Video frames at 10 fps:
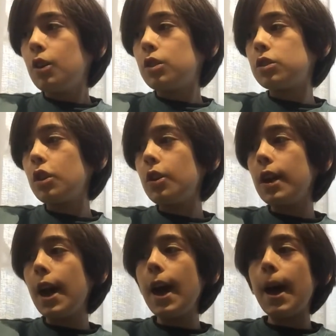So
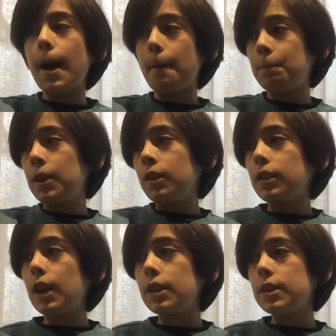yeah,
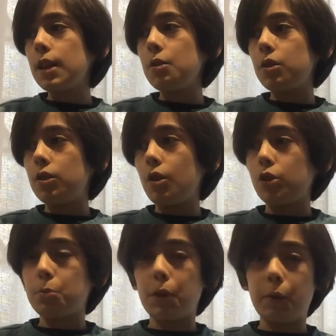that is it. No
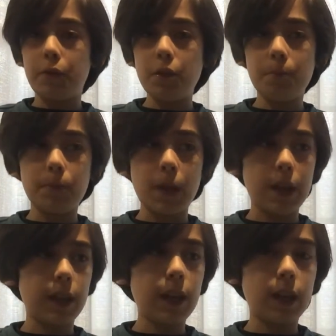spoiler review. I
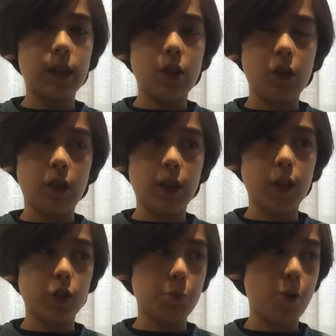think I got a
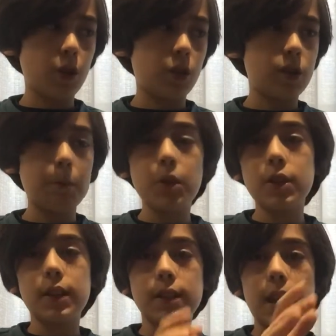little spoilers. I'm
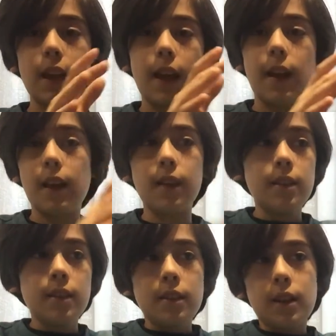just gonna say uh,
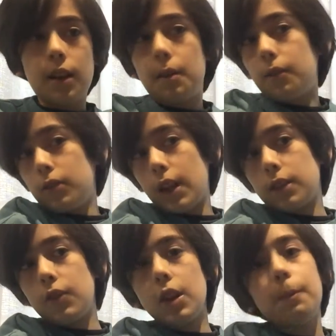uh, uh,
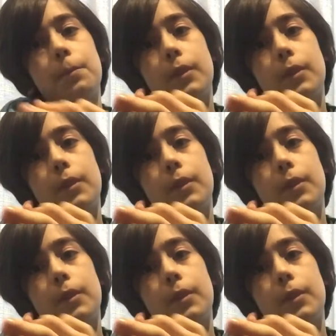that's a video.